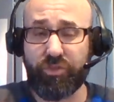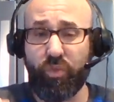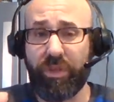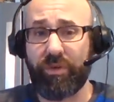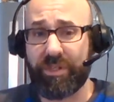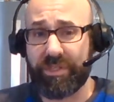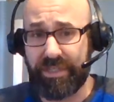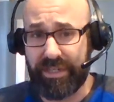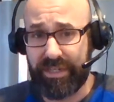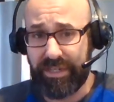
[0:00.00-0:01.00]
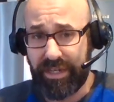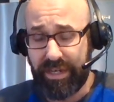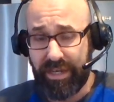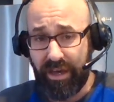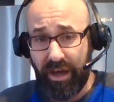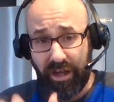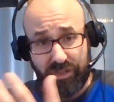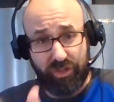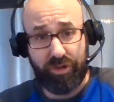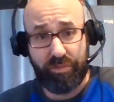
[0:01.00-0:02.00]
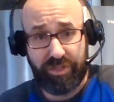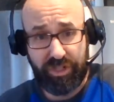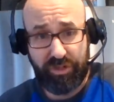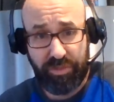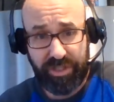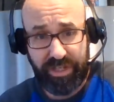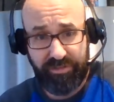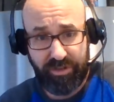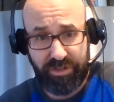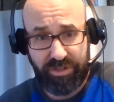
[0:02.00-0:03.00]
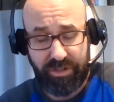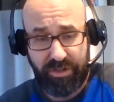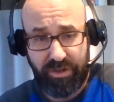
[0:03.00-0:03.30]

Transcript: whether it's the uncircumcision believers